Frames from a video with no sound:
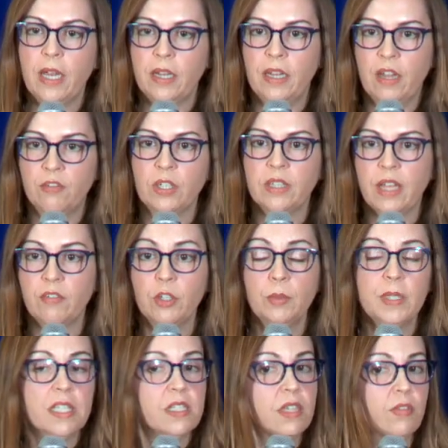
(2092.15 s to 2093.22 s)
at every level,
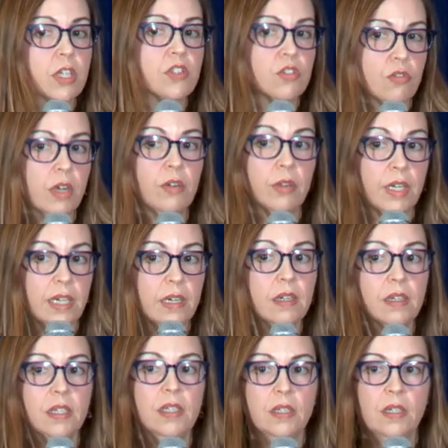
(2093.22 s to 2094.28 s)
but it's even a struggle
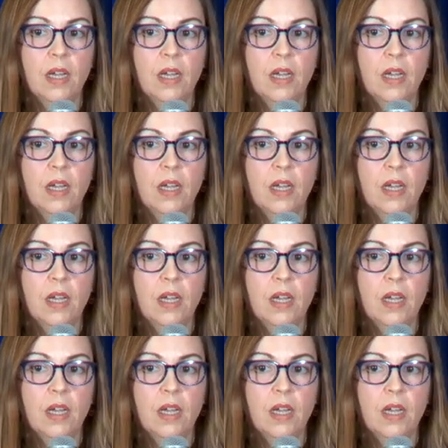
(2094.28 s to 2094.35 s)
there.